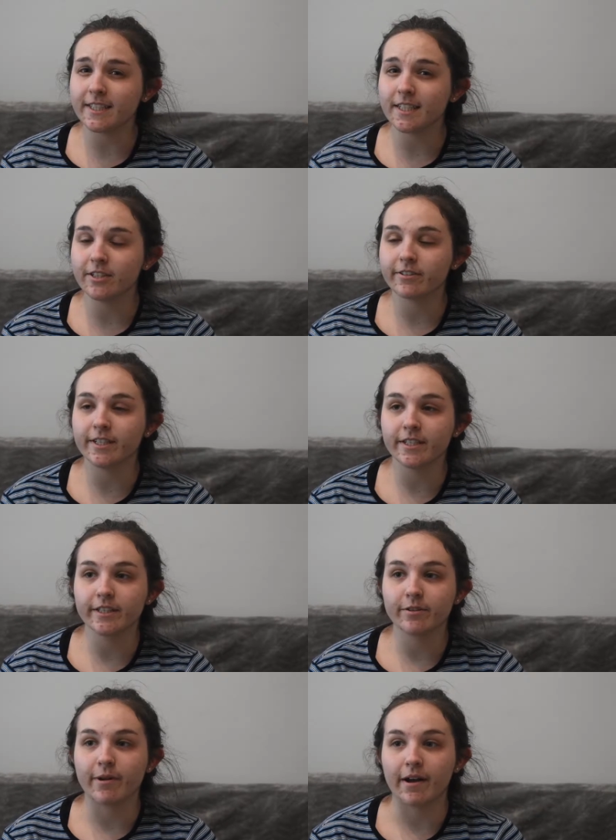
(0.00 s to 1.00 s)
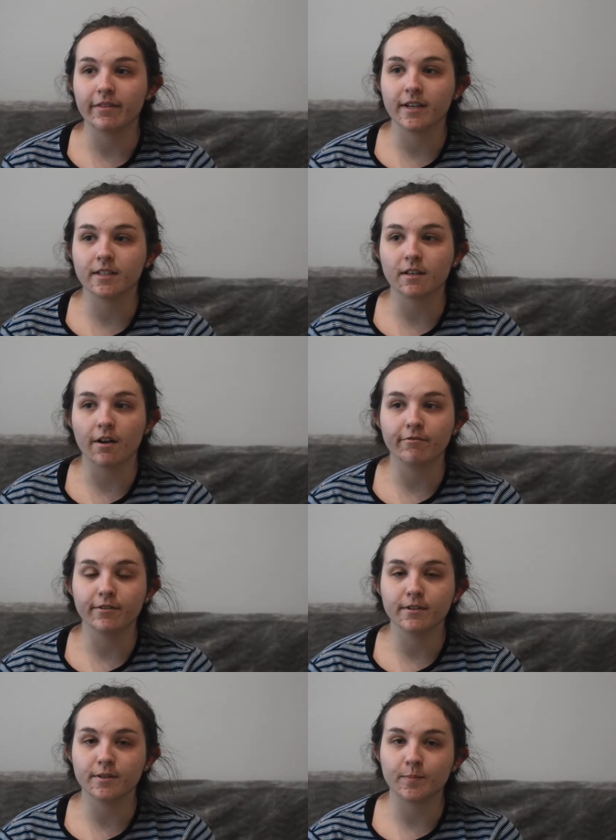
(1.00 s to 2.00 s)
So in going to the Wild Things
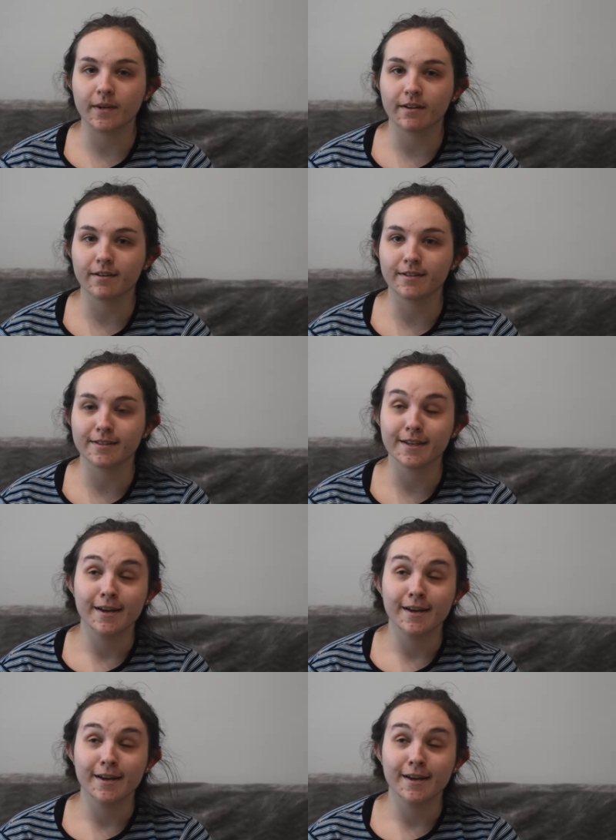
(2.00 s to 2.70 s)
Conference because